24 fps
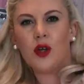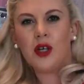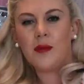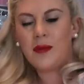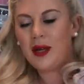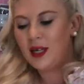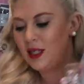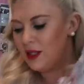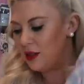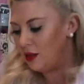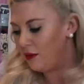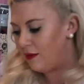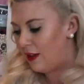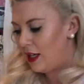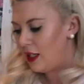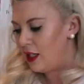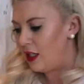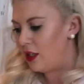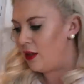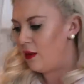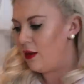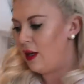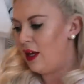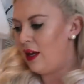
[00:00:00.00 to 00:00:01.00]
ornamental
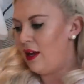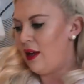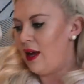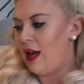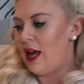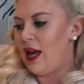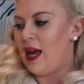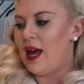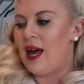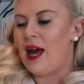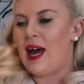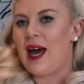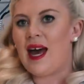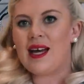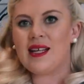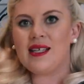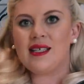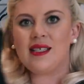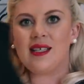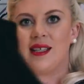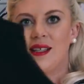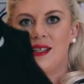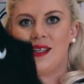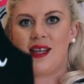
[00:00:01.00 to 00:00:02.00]
value.
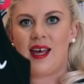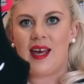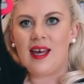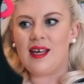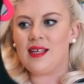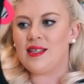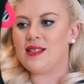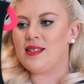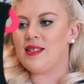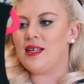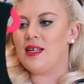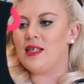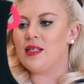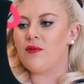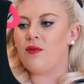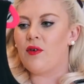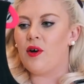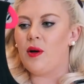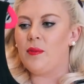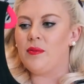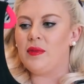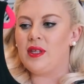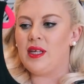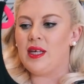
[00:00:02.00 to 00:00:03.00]
And this is
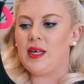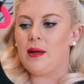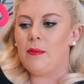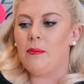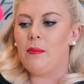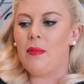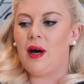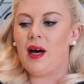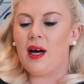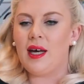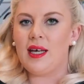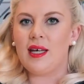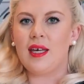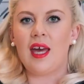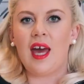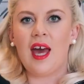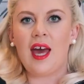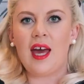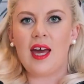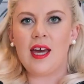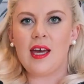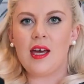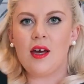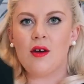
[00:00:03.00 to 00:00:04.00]
from the My
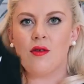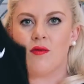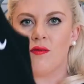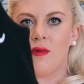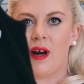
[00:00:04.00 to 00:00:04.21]
K